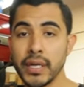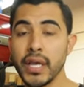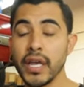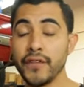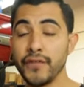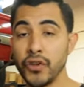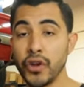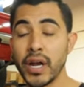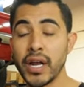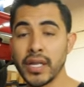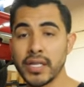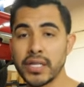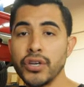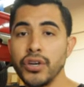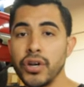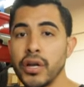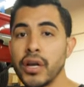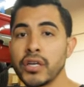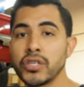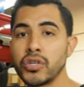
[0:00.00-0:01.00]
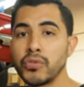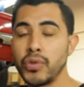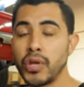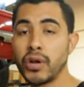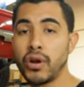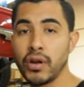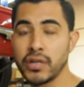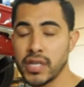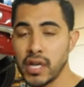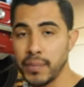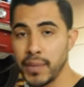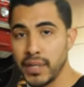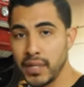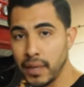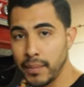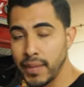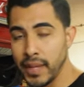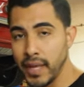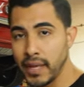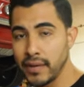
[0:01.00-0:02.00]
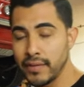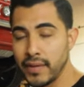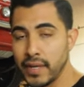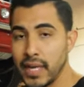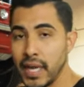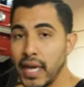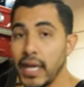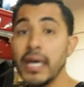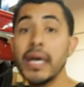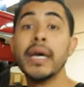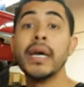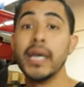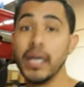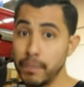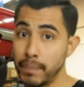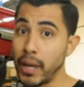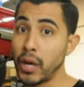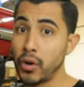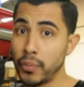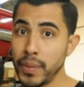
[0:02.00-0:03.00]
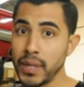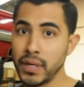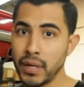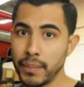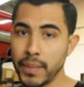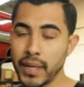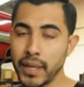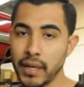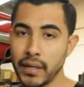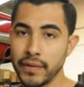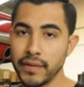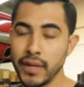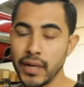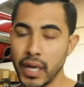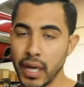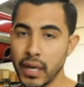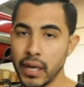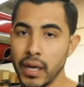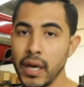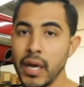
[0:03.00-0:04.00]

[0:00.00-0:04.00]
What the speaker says: If you're gonna your customer the car's gonna be done by the end of the day, it better be done by the end of the day.